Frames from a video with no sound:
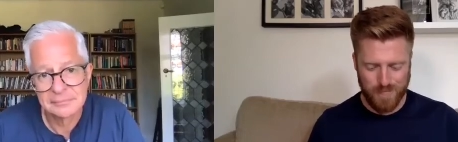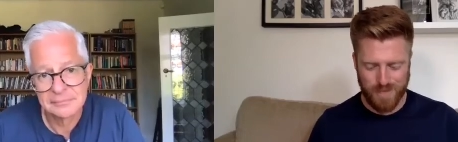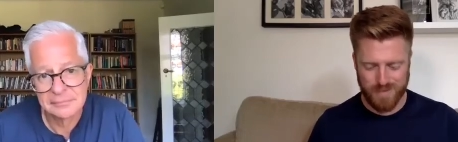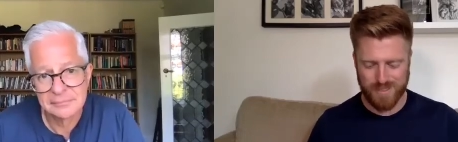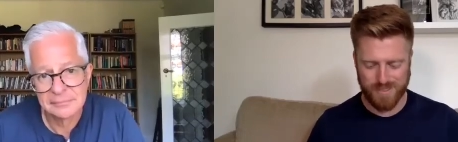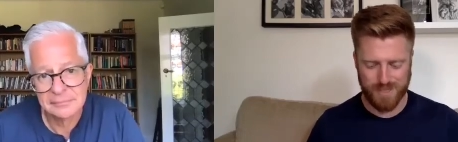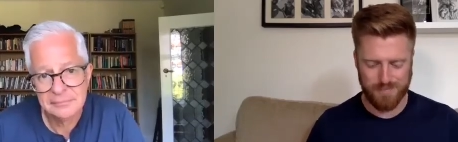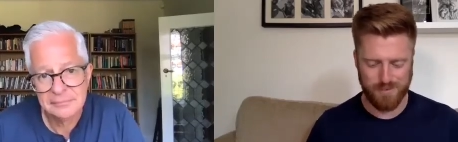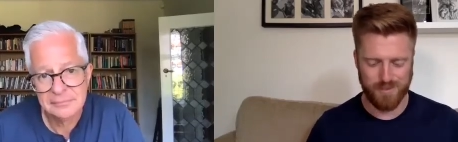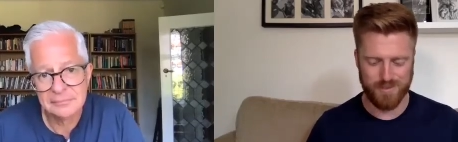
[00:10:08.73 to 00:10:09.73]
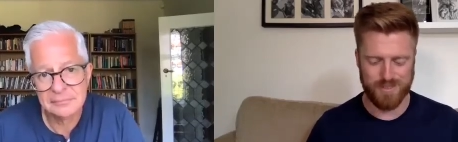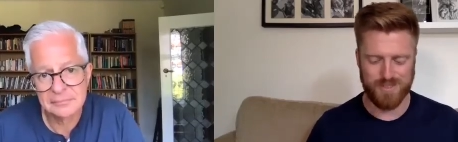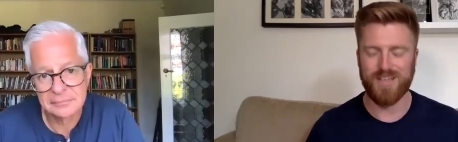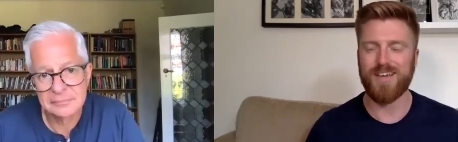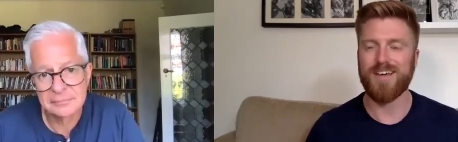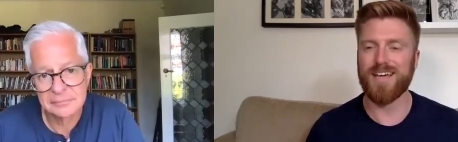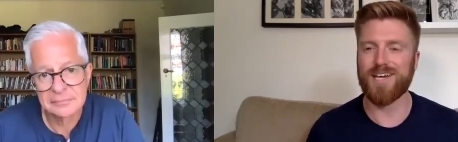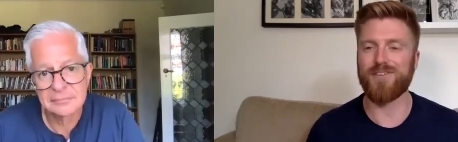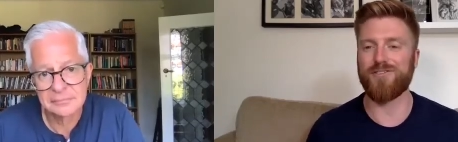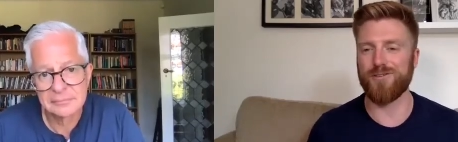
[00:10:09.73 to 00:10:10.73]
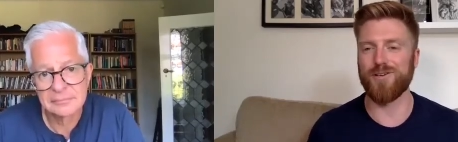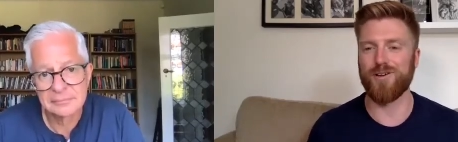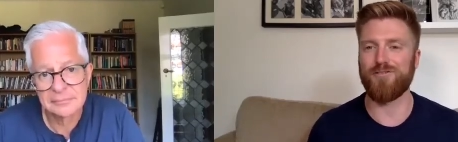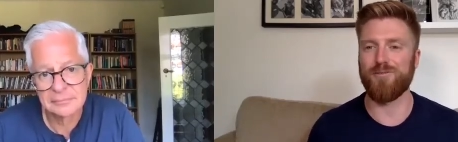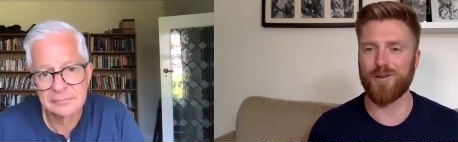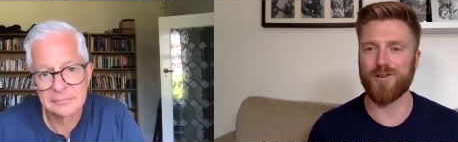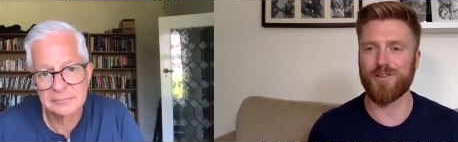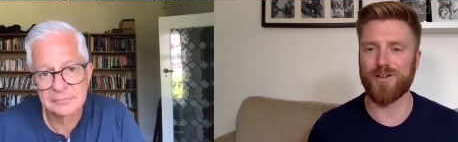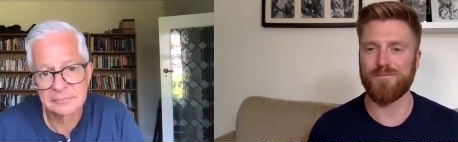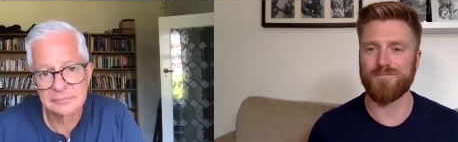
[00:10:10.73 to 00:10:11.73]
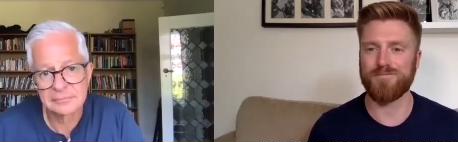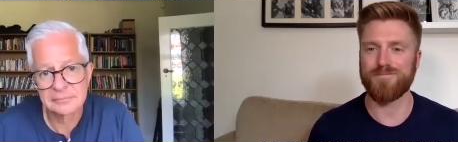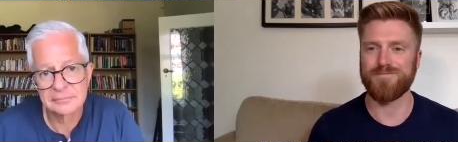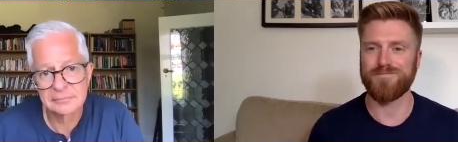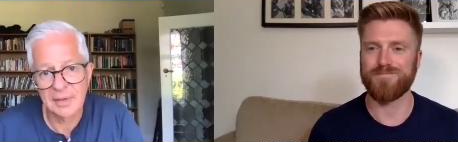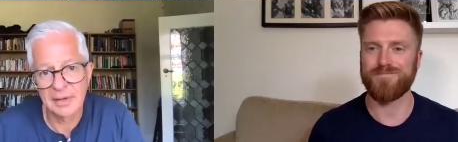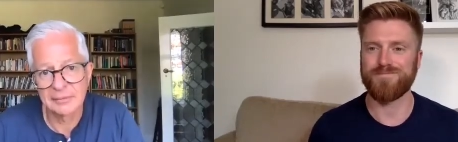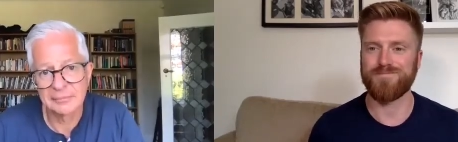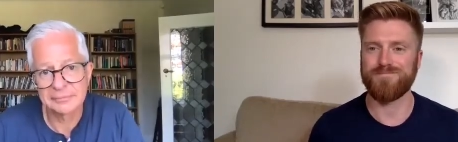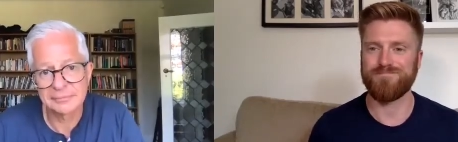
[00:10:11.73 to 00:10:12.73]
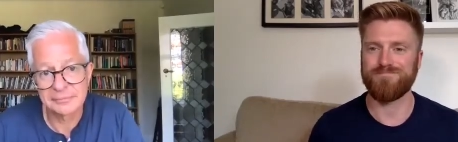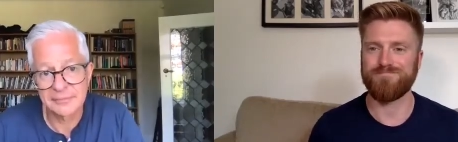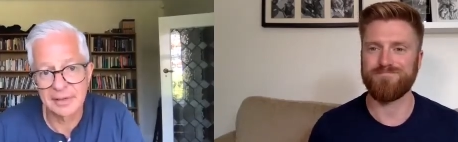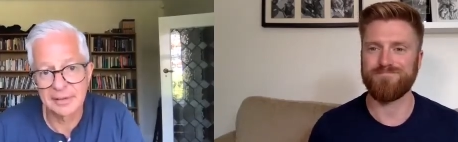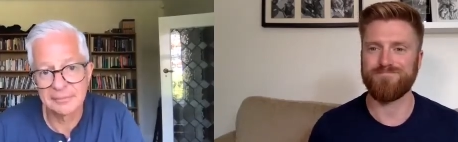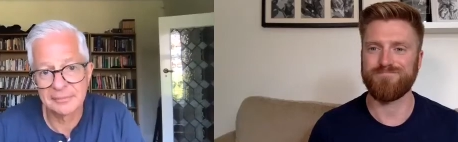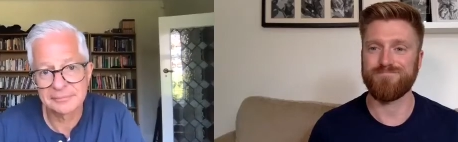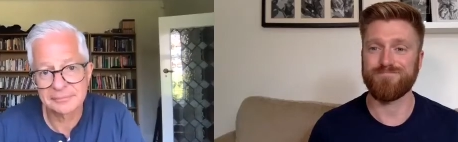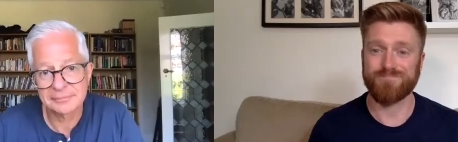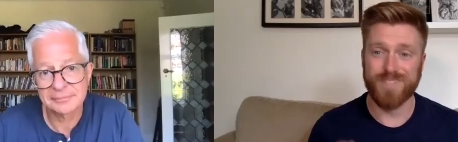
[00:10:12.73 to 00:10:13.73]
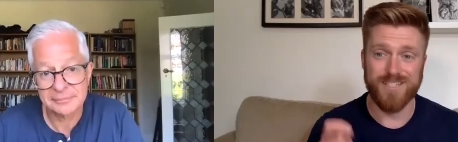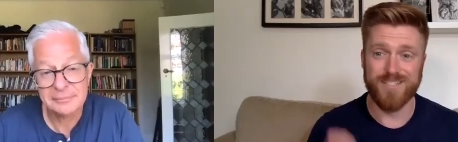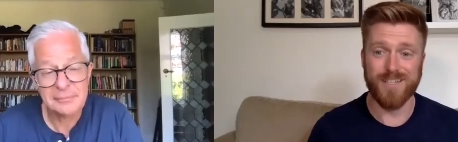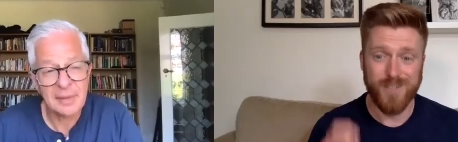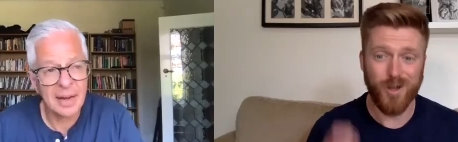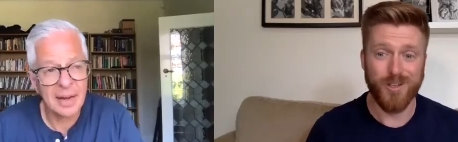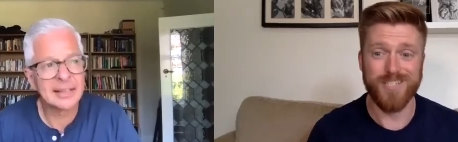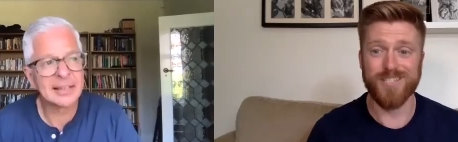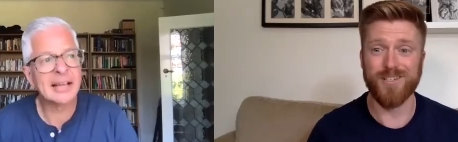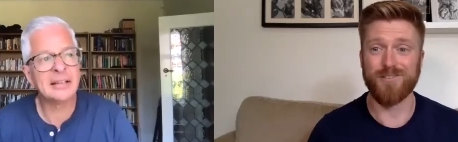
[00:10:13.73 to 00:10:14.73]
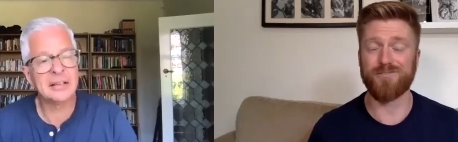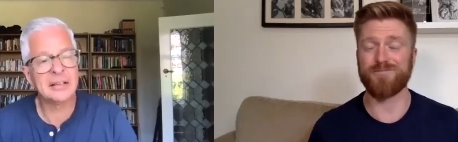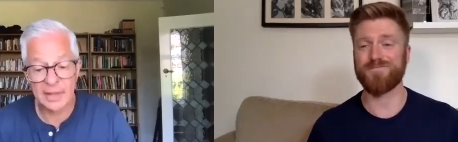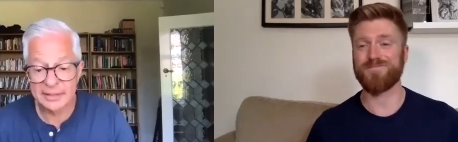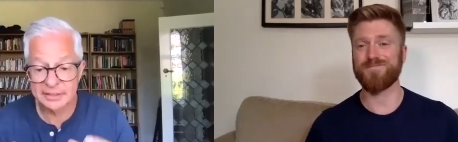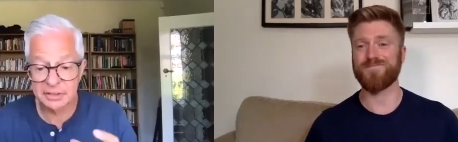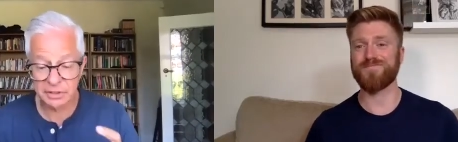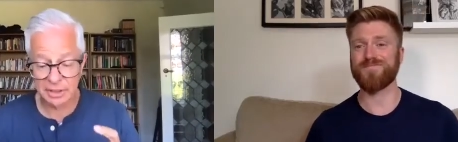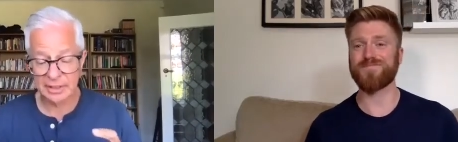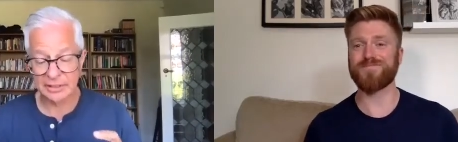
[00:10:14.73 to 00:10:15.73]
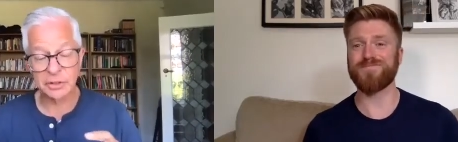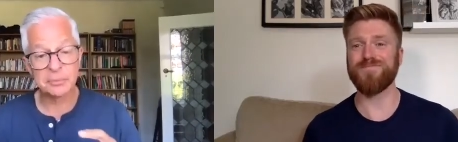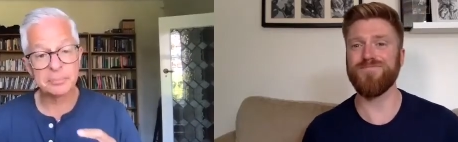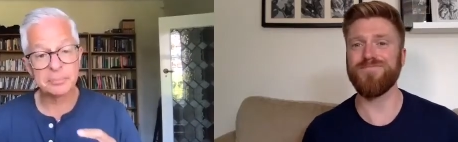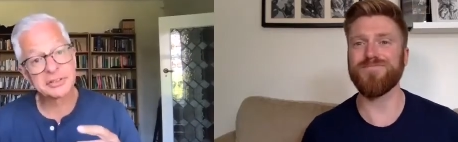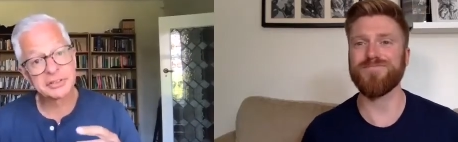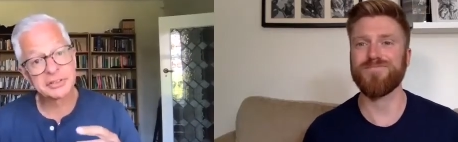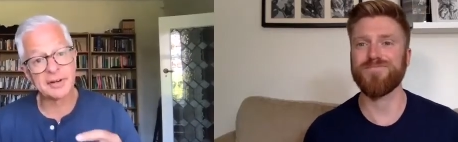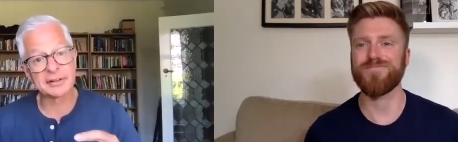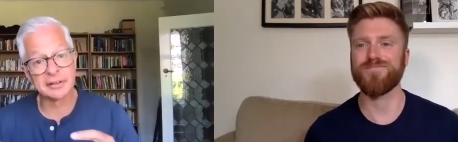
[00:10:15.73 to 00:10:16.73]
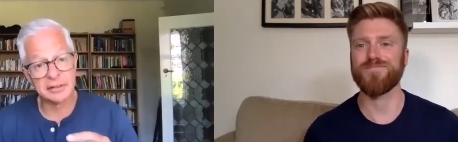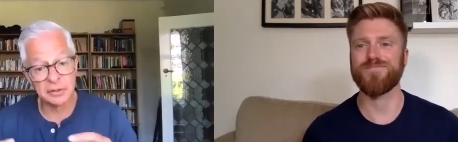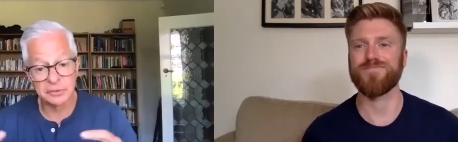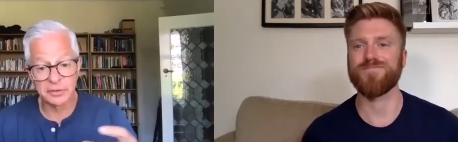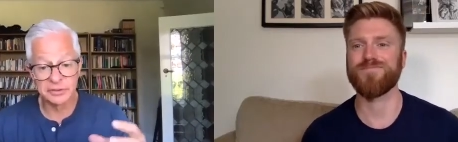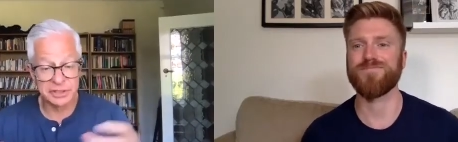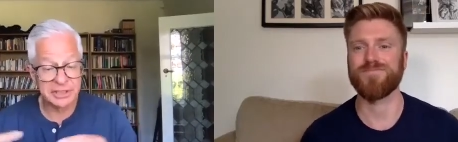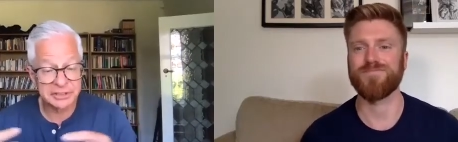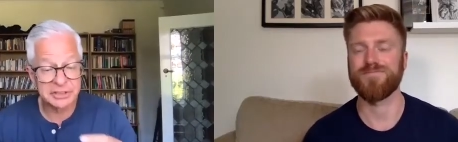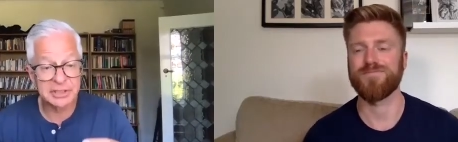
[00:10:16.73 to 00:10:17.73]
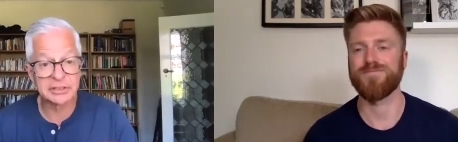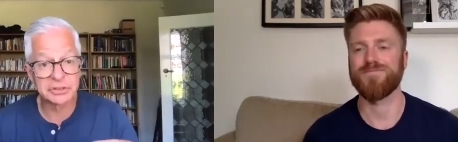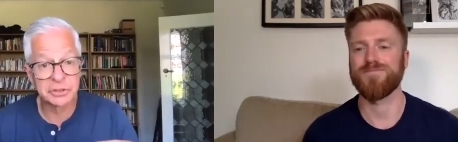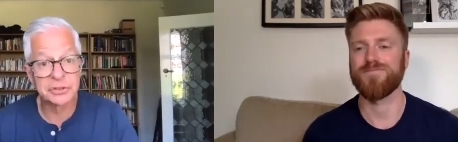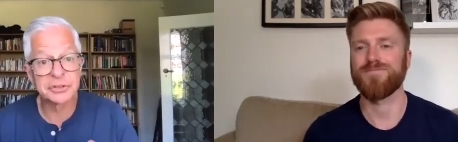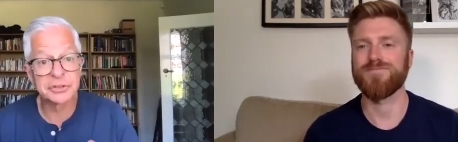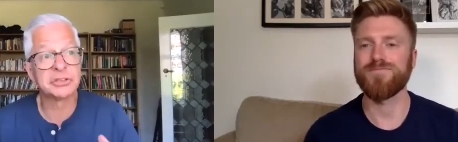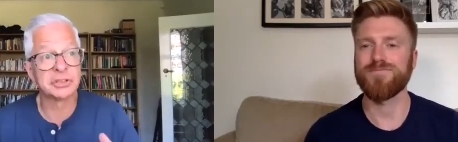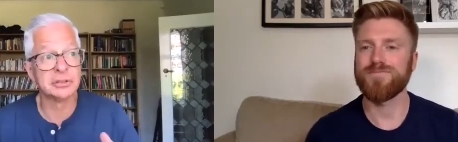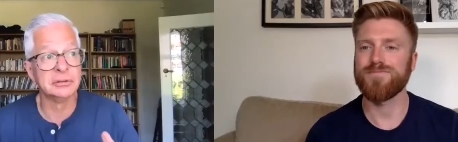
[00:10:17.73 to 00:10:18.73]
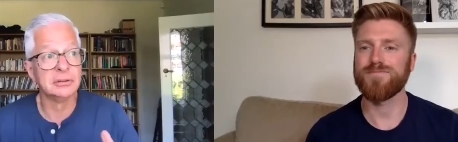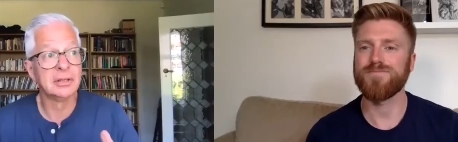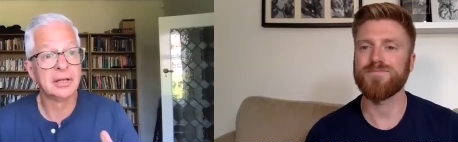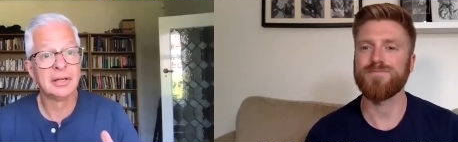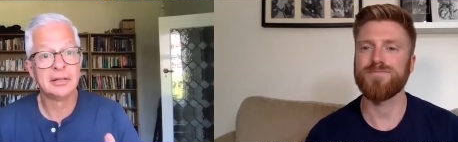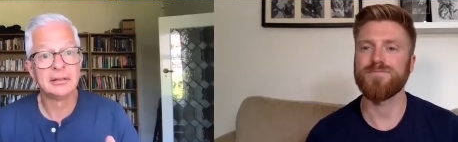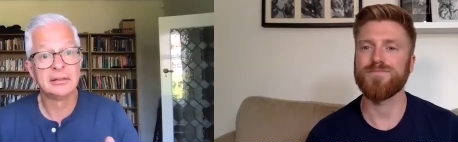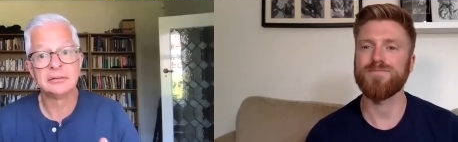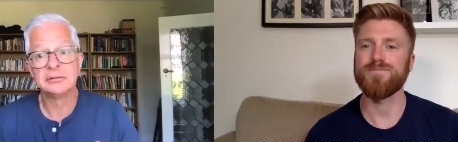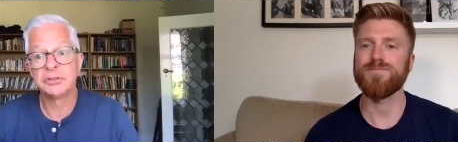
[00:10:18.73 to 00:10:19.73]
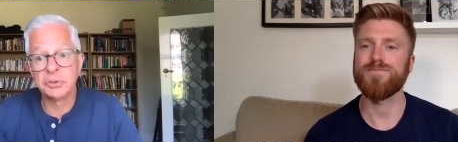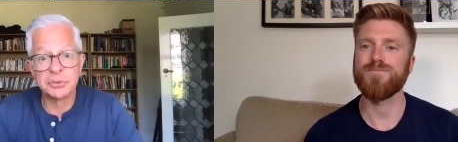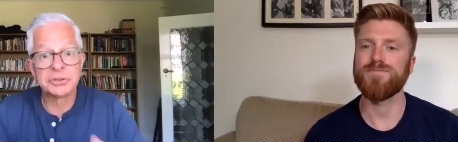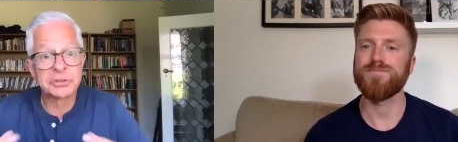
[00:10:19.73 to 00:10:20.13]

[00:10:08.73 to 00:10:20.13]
Speaker 1: are my disciples if you love one another. Yeah, yeah. That's it. And again,
Speaker 2: yeah, that is that's going back to the fact that you know Jesus is talking to to us as